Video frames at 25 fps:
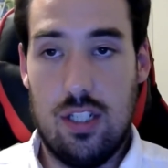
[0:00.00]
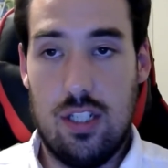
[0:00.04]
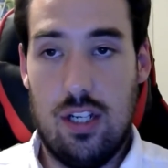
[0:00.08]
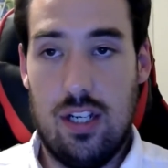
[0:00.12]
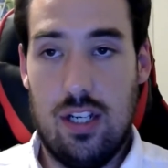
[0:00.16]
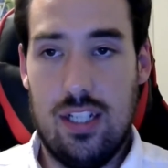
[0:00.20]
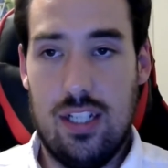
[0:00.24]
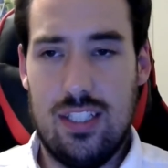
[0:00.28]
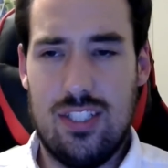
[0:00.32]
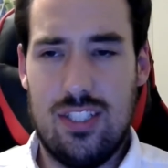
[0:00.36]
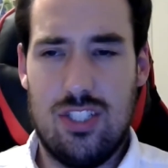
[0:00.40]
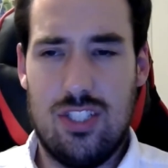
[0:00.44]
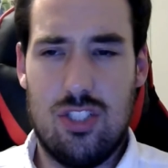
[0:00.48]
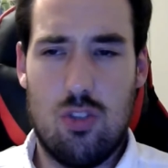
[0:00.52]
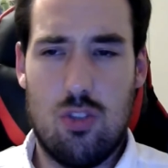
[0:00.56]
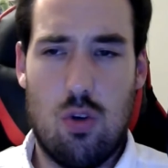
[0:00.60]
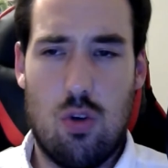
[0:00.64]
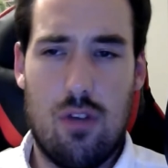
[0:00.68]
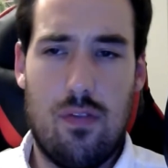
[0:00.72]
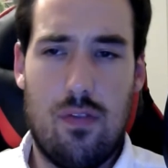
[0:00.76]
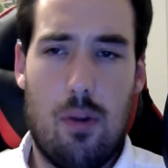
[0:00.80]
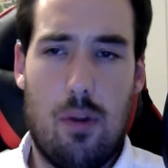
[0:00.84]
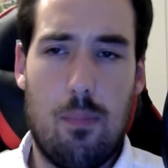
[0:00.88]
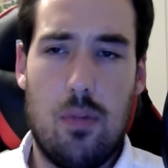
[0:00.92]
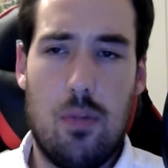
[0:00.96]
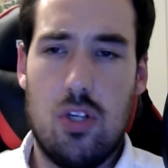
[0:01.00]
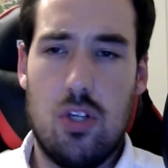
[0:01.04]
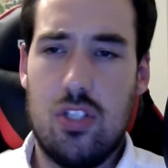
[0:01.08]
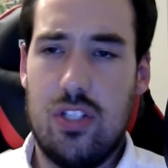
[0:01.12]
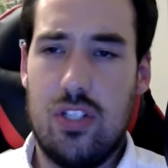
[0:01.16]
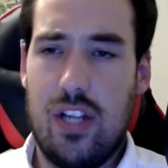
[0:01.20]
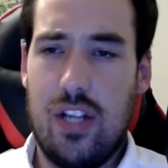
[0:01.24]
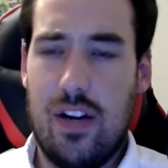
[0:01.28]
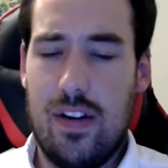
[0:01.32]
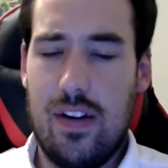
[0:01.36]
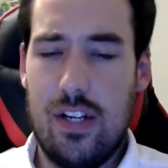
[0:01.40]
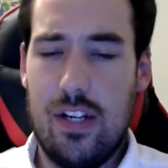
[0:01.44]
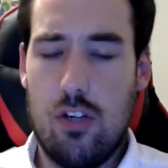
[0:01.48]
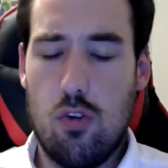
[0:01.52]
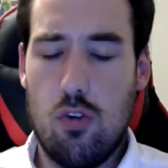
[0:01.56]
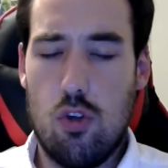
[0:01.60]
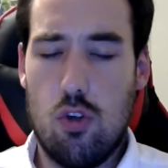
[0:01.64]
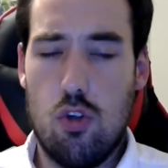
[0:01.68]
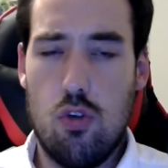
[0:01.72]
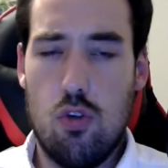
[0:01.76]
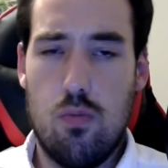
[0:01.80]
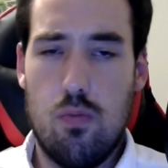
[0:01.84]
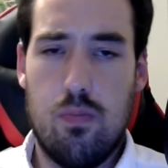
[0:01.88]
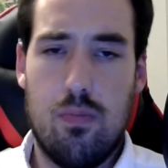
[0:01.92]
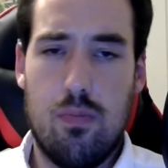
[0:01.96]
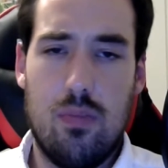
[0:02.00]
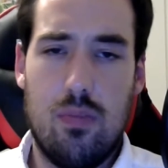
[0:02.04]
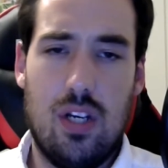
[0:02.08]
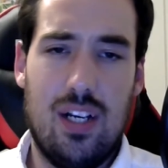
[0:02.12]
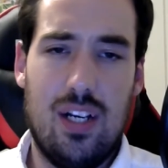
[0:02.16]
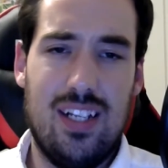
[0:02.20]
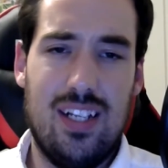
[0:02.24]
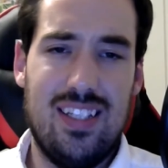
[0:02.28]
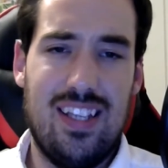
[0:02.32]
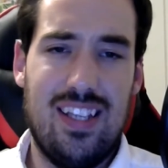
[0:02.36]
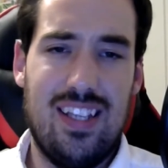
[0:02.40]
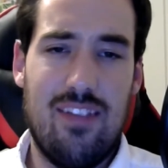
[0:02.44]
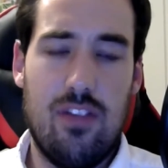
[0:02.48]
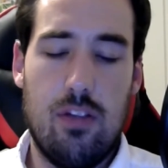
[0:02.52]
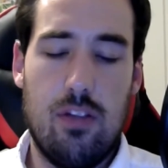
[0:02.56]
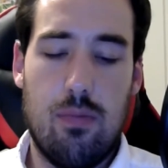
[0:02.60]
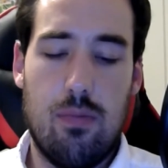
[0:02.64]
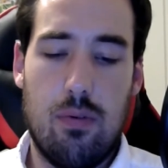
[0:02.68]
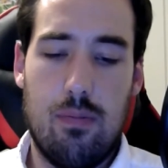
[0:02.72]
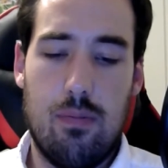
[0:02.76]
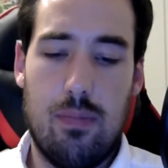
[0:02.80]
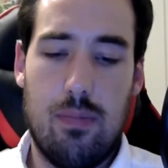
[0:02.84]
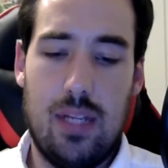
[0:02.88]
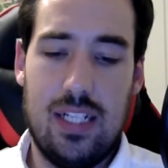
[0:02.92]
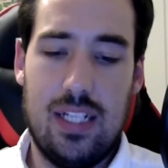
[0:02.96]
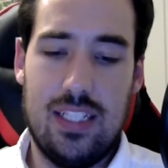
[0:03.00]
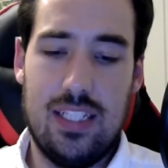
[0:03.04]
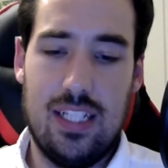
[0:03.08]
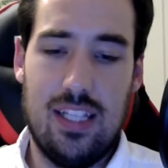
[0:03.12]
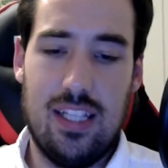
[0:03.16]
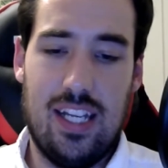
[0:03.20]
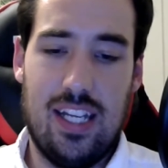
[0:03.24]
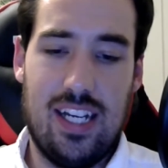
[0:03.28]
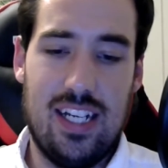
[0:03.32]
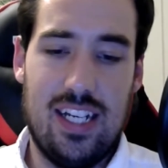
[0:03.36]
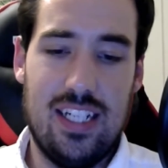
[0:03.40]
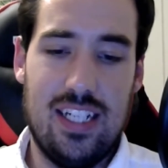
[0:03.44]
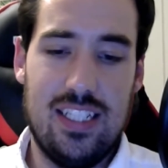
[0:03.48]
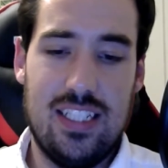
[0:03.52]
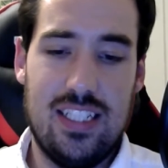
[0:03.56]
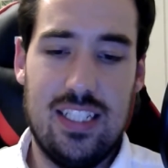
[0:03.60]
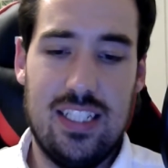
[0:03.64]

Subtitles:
It's sort of a mercenary group. They've implemented like a